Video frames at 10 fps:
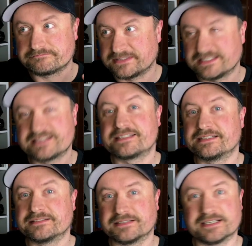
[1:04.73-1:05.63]

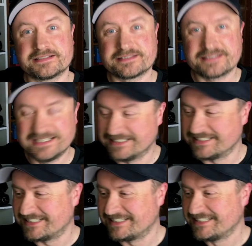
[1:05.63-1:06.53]
listing list
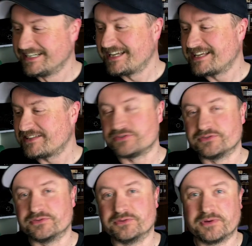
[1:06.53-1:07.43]

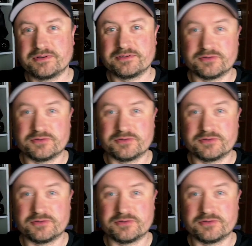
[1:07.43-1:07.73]
to